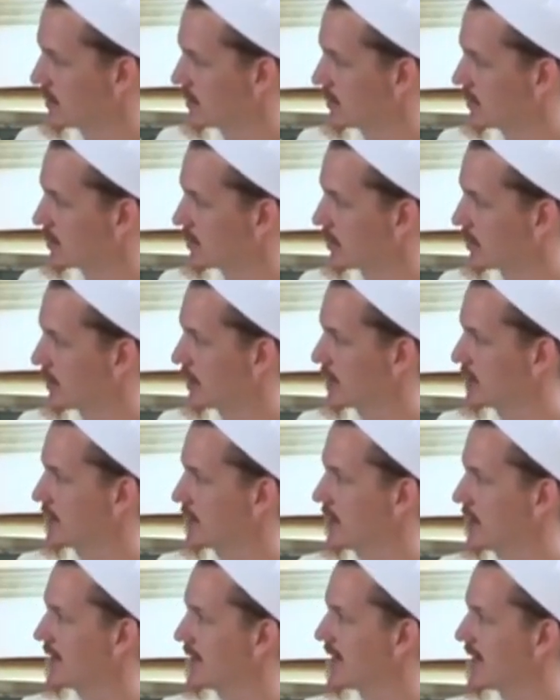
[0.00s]
So Allah
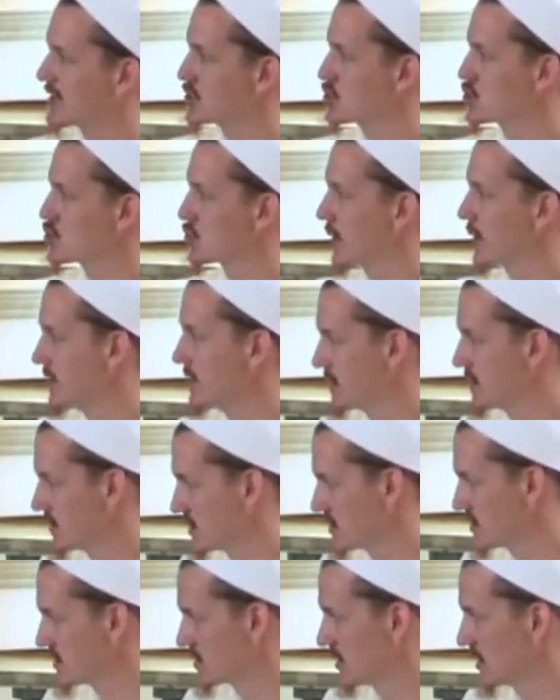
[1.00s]
Ta'ala has
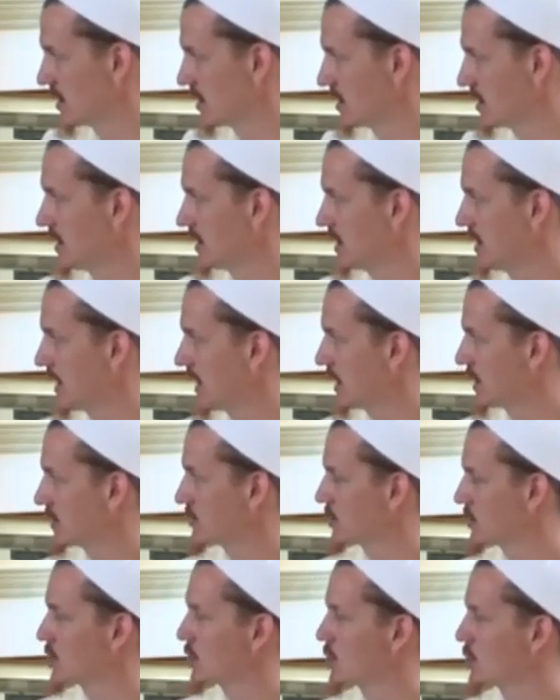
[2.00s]
traits, that he
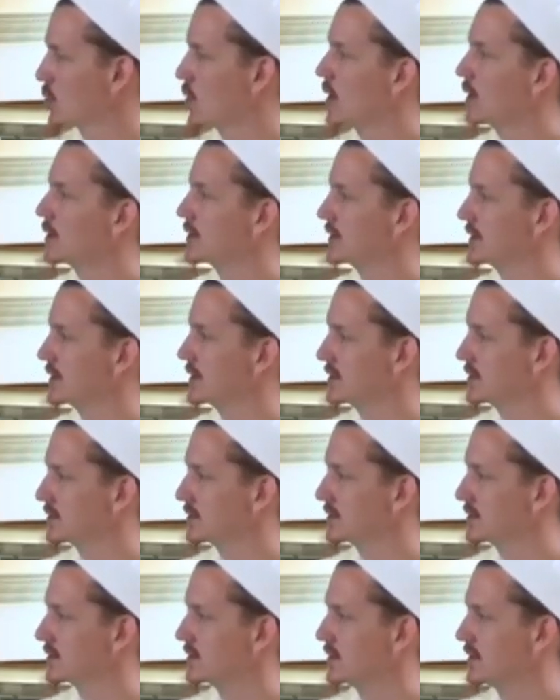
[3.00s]
has
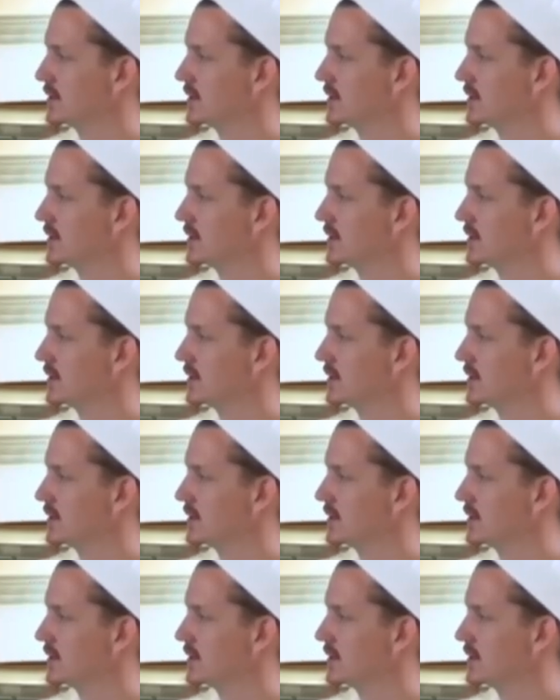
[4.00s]
qualities.